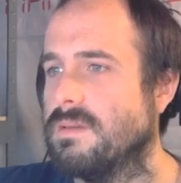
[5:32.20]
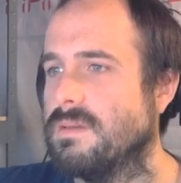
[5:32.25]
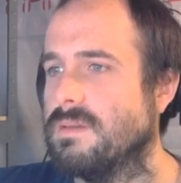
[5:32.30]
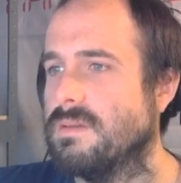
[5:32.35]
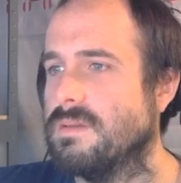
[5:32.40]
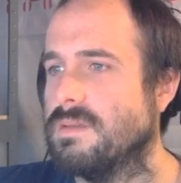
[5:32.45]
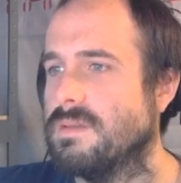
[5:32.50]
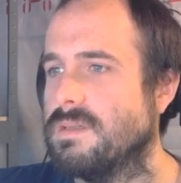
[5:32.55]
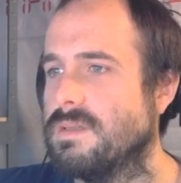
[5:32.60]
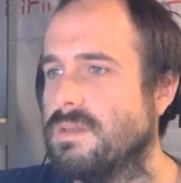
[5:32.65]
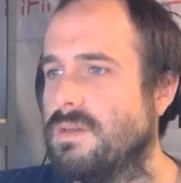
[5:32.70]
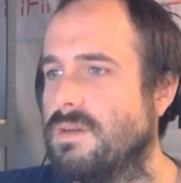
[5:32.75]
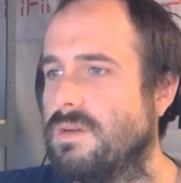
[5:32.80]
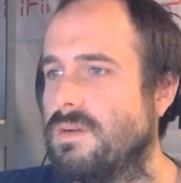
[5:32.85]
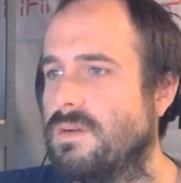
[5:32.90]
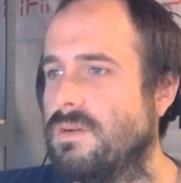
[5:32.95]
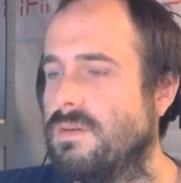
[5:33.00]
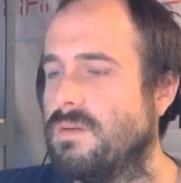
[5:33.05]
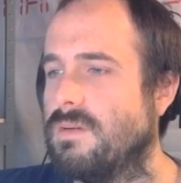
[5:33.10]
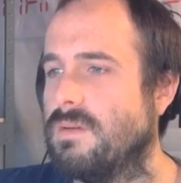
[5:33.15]

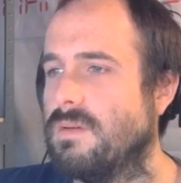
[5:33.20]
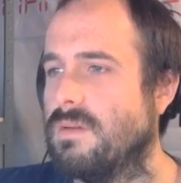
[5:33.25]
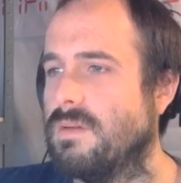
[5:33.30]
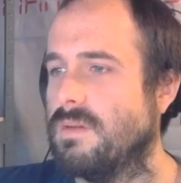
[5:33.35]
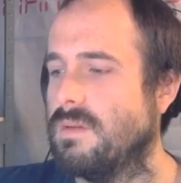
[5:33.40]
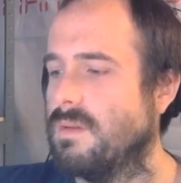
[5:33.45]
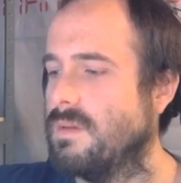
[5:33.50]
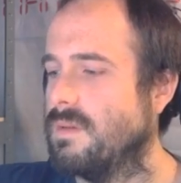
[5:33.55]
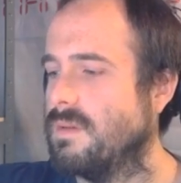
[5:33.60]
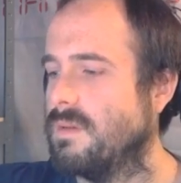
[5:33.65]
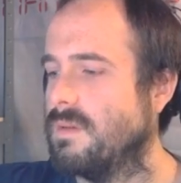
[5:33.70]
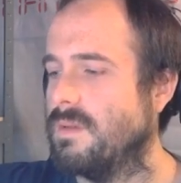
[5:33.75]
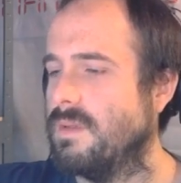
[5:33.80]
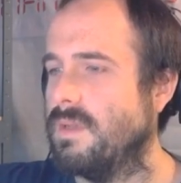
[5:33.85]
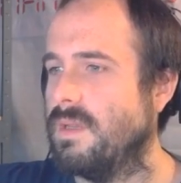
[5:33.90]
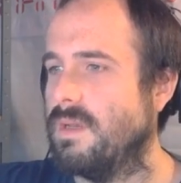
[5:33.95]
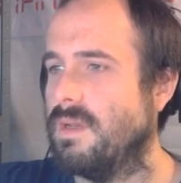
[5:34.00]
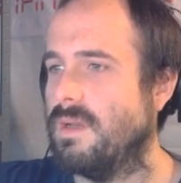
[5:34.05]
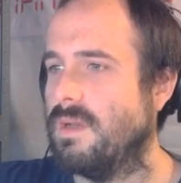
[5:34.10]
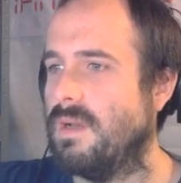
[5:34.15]
So
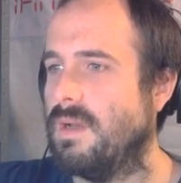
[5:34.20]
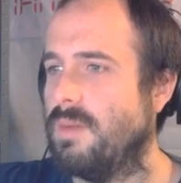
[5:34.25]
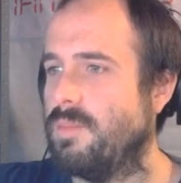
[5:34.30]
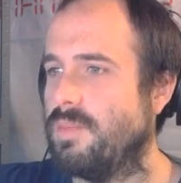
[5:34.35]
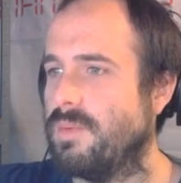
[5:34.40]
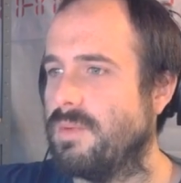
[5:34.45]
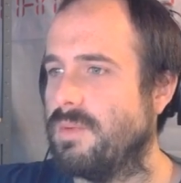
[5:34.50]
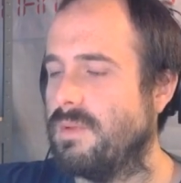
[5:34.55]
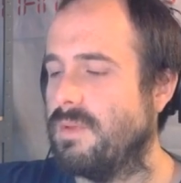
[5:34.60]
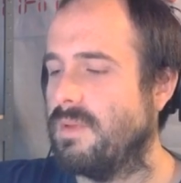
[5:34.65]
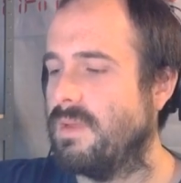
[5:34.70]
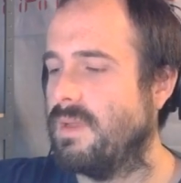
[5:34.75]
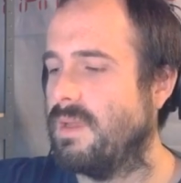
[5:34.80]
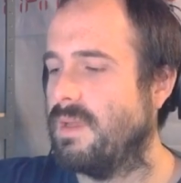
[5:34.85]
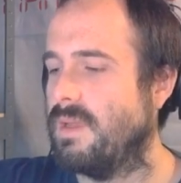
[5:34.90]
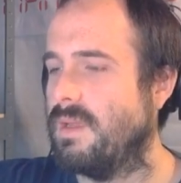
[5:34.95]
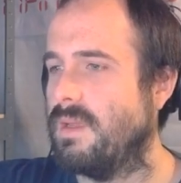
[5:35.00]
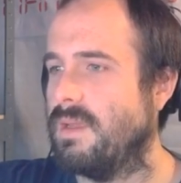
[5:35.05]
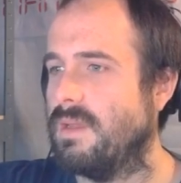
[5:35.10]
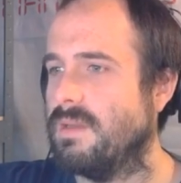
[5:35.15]
hit up,
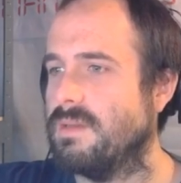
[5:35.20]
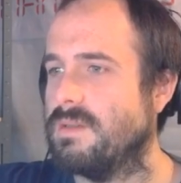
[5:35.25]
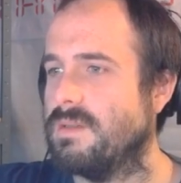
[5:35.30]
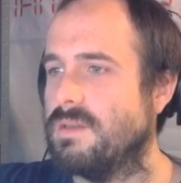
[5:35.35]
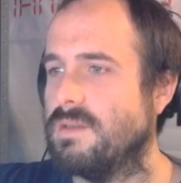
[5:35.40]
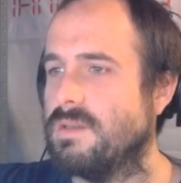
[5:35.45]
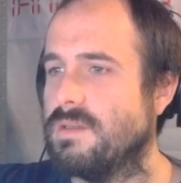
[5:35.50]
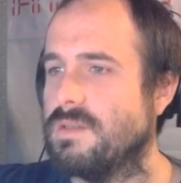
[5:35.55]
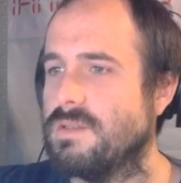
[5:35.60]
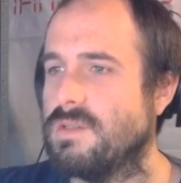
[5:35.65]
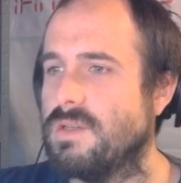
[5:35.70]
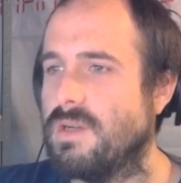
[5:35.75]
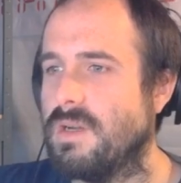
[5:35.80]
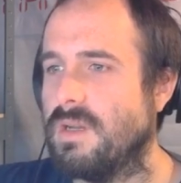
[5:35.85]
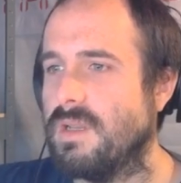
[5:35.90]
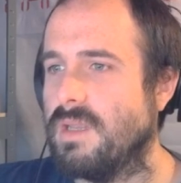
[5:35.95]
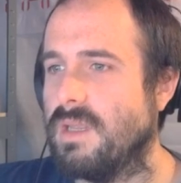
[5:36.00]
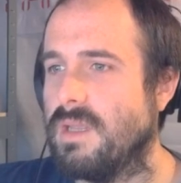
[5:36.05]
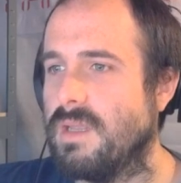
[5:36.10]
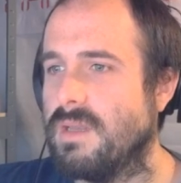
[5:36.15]
enter, try
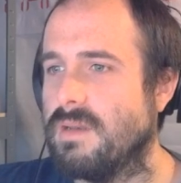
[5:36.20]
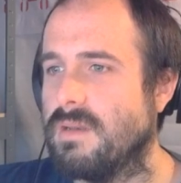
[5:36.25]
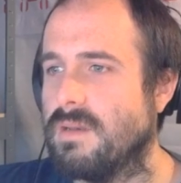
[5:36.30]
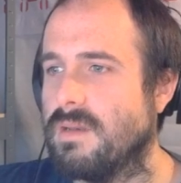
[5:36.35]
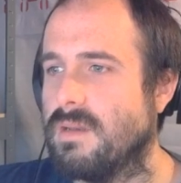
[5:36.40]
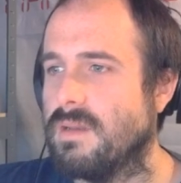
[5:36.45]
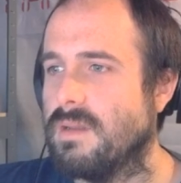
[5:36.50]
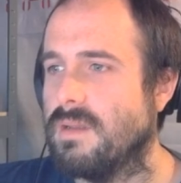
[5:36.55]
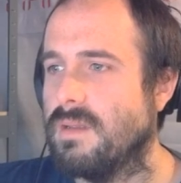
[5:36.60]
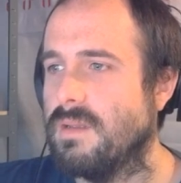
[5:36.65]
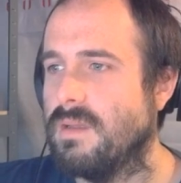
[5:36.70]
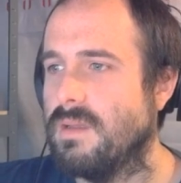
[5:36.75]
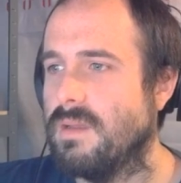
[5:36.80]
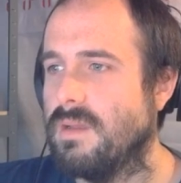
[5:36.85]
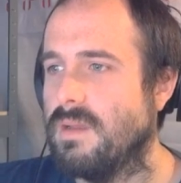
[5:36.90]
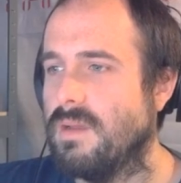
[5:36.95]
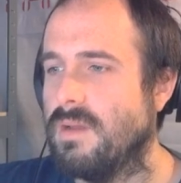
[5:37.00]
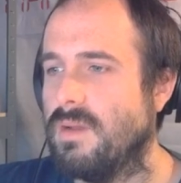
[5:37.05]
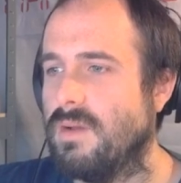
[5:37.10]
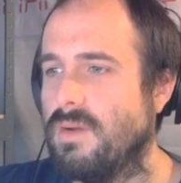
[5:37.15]
again.
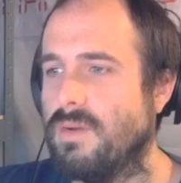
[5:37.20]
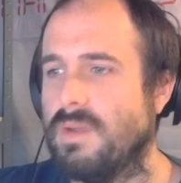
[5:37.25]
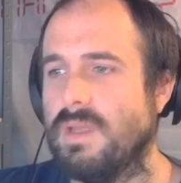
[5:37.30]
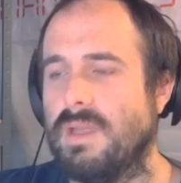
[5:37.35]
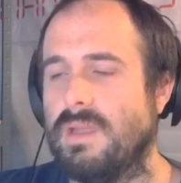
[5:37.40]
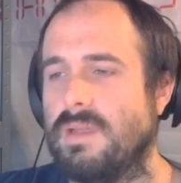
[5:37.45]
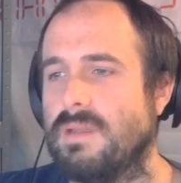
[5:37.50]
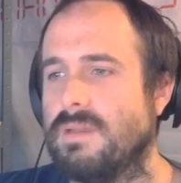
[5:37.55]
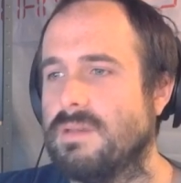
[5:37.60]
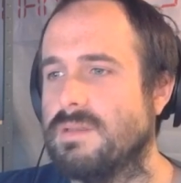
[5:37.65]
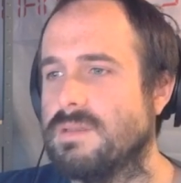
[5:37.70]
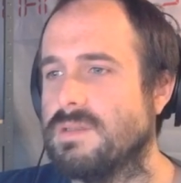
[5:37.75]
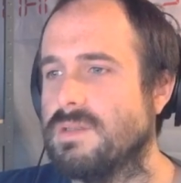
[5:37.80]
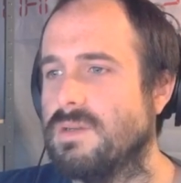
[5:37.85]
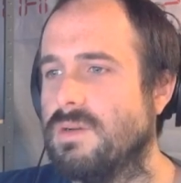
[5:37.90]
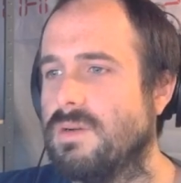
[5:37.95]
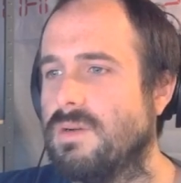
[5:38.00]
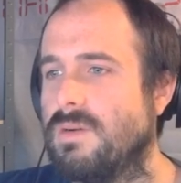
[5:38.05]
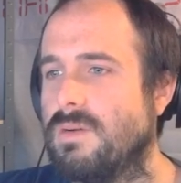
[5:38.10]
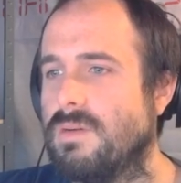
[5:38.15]
Okay,
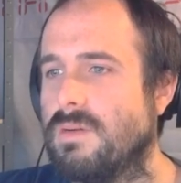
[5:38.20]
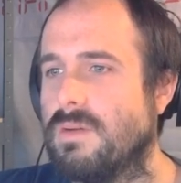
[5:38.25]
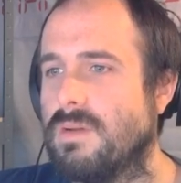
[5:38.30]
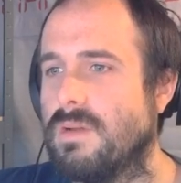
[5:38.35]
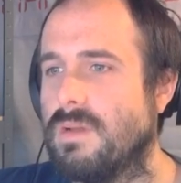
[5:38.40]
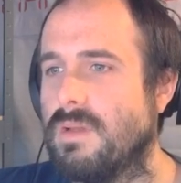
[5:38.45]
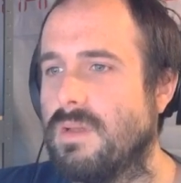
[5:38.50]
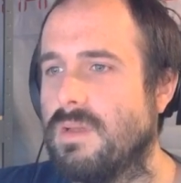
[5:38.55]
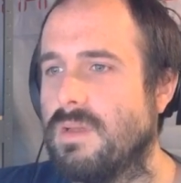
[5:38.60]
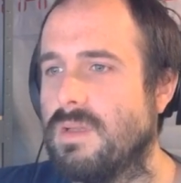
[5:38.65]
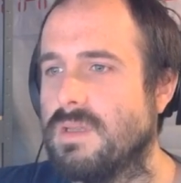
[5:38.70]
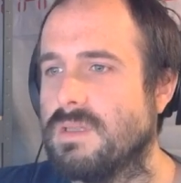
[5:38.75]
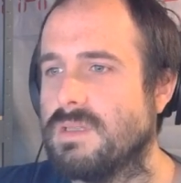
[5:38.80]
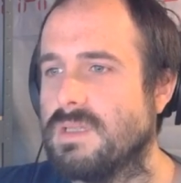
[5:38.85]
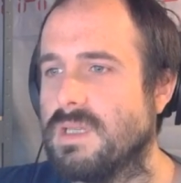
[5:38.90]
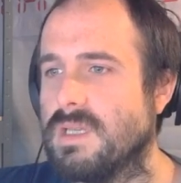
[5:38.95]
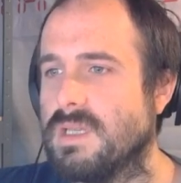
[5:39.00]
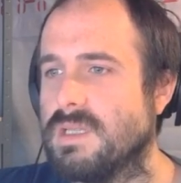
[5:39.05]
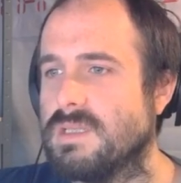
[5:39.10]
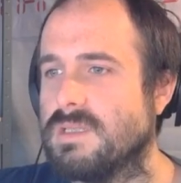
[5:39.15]
so
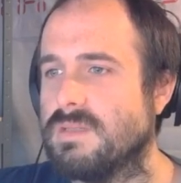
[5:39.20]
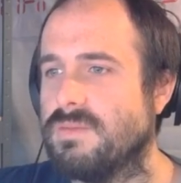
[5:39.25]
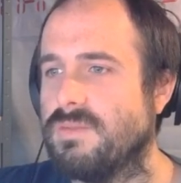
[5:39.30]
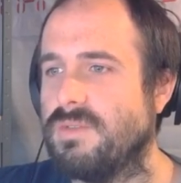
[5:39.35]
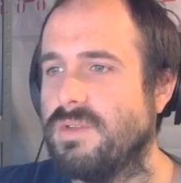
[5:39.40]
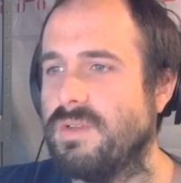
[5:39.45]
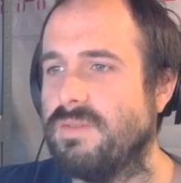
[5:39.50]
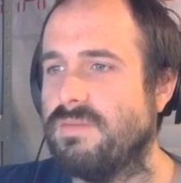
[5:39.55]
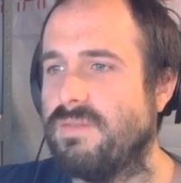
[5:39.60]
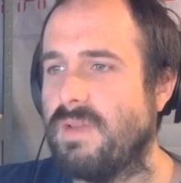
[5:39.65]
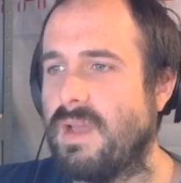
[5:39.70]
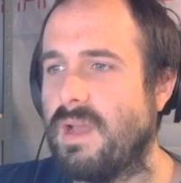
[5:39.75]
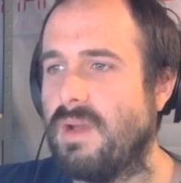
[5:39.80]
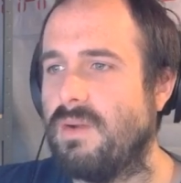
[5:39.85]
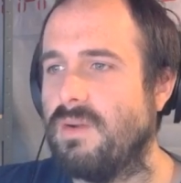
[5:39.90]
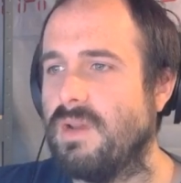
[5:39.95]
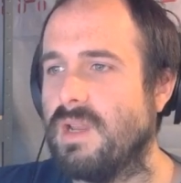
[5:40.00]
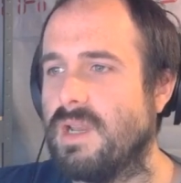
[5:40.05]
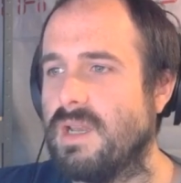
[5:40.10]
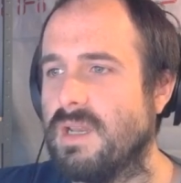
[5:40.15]
successfully
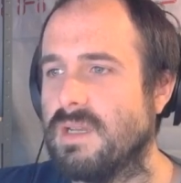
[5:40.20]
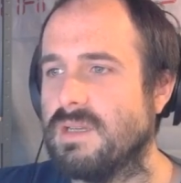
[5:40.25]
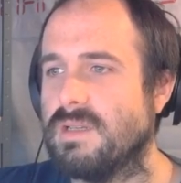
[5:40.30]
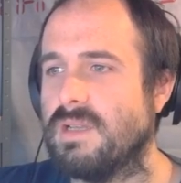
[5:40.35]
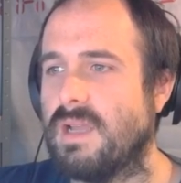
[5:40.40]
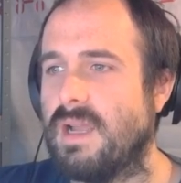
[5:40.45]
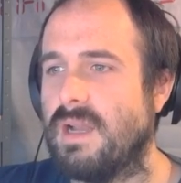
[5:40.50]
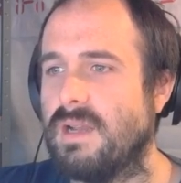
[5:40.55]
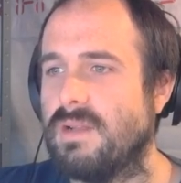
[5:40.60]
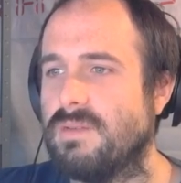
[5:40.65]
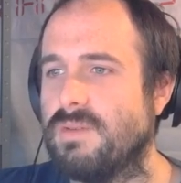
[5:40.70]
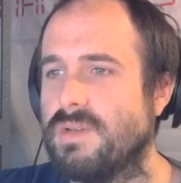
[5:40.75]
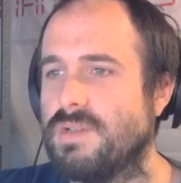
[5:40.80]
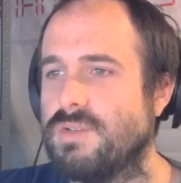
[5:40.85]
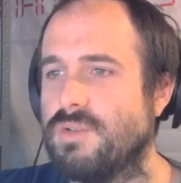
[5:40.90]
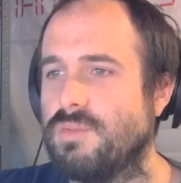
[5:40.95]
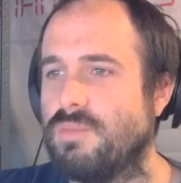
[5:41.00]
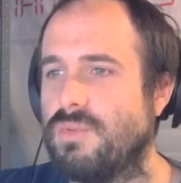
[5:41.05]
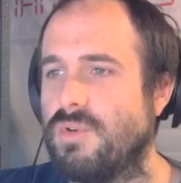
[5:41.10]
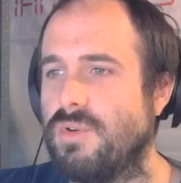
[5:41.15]
found and connected to
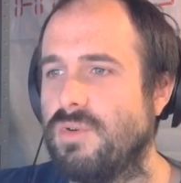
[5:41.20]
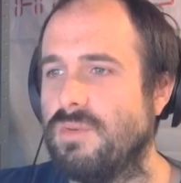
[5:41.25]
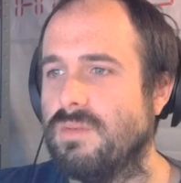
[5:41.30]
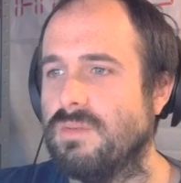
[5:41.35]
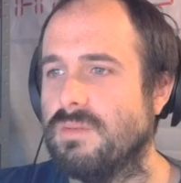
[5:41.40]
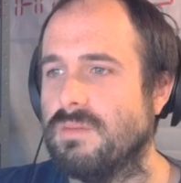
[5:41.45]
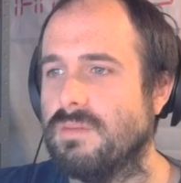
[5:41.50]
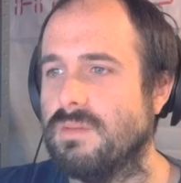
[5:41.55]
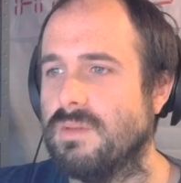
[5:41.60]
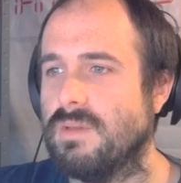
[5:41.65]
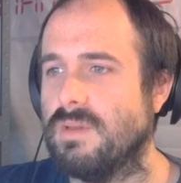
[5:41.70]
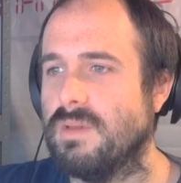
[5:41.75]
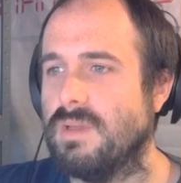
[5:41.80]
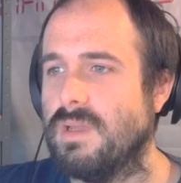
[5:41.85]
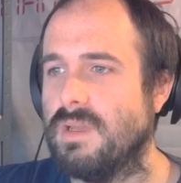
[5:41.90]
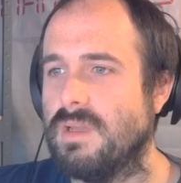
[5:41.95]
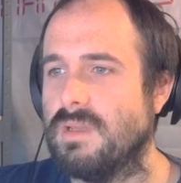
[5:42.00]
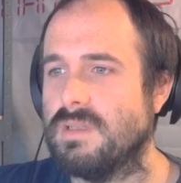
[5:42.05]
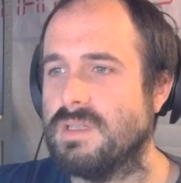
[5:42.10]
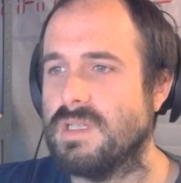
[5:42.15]
INLretro Pro.
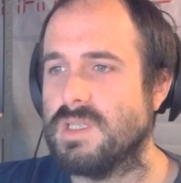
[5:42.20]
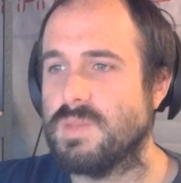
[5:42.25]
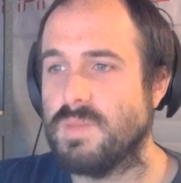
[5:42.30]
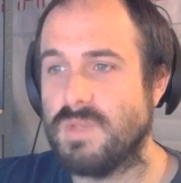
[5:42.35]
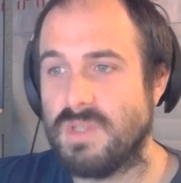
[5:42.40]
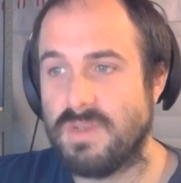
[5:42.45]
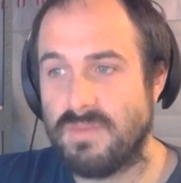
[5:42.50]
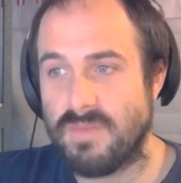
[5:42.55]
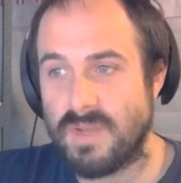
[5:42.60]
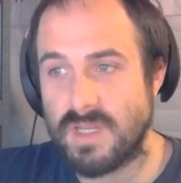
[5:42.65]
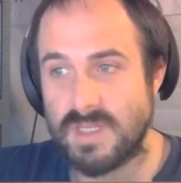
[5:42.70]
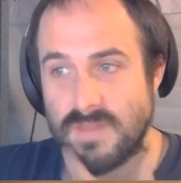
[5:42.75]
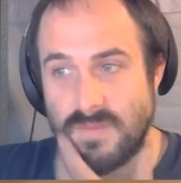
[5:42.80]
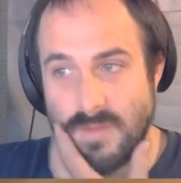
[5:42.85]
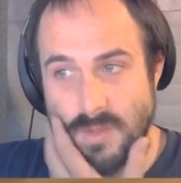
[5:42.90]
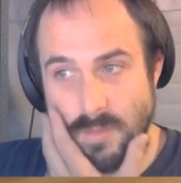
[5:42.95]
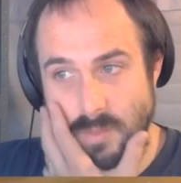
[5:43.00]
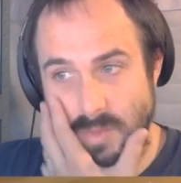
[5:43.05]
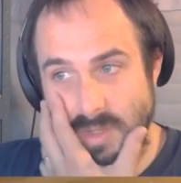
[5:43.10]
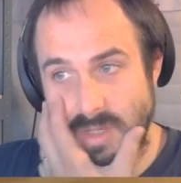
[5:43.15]
It tells me the device
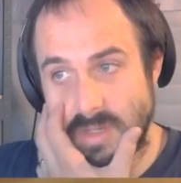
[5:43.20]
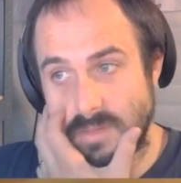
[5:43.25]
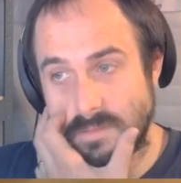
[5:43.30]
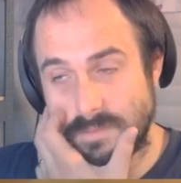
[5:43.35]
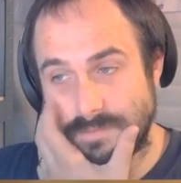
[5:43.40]
firmware